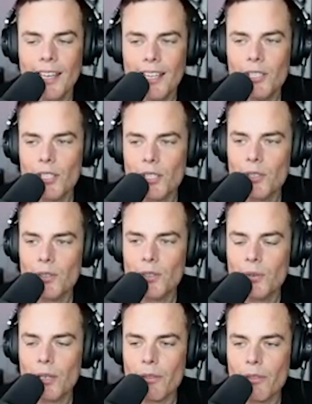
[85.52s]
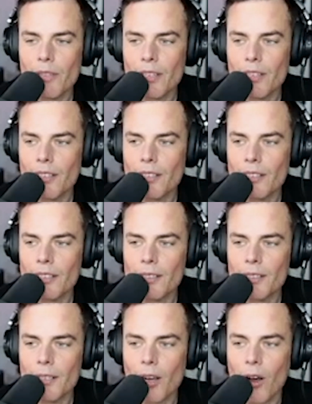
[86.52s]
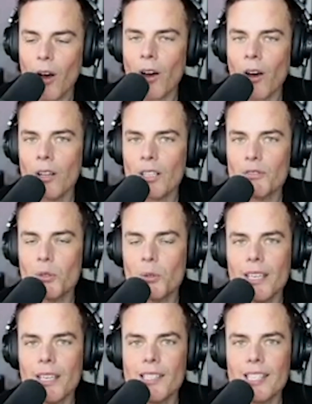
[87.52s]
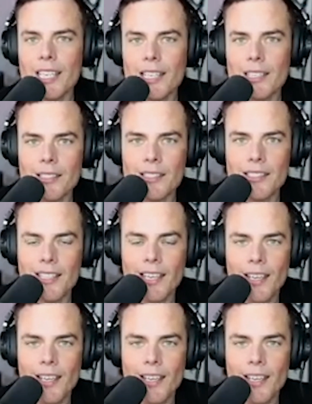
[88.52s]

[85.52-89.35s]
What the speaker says: to you with all of Queen's hits,